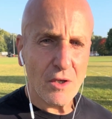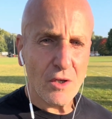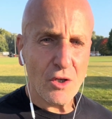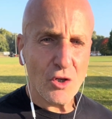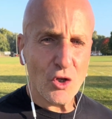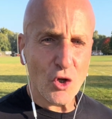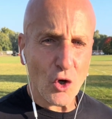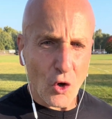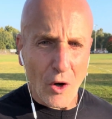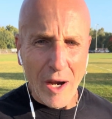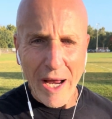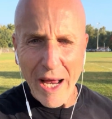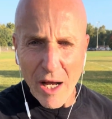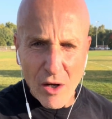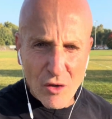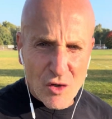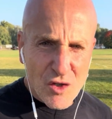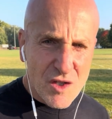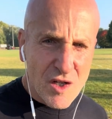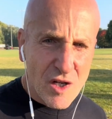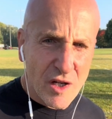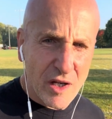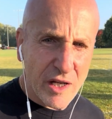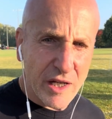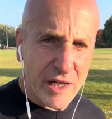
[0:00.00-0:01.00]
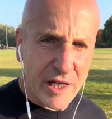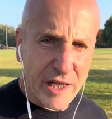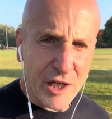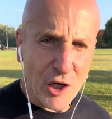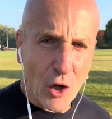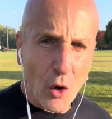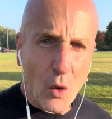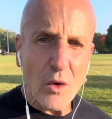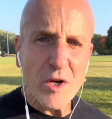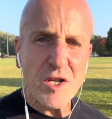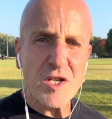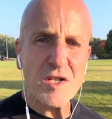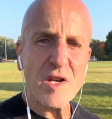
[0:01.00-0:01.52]
Your house can
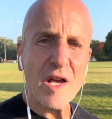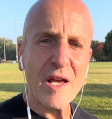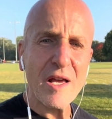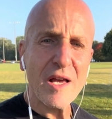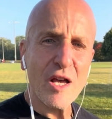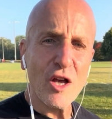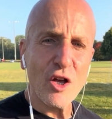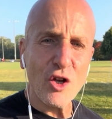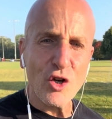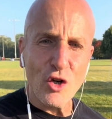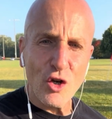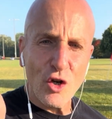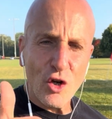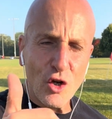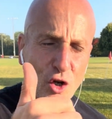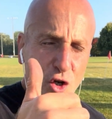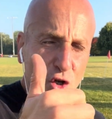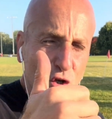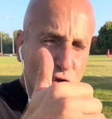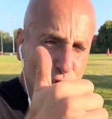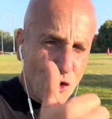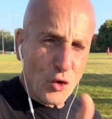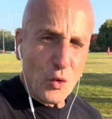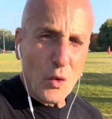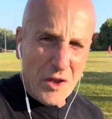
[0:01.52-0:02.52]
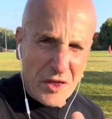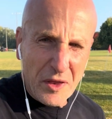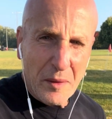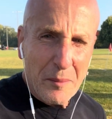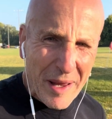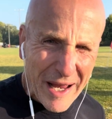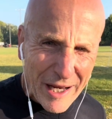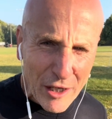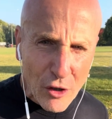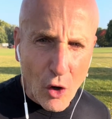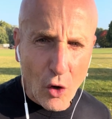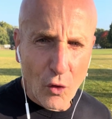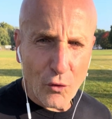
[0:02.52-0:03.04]
always do with a
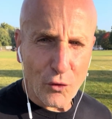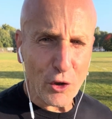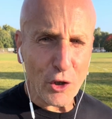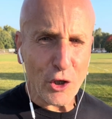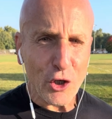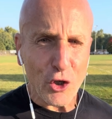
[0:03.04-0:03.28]
makeover.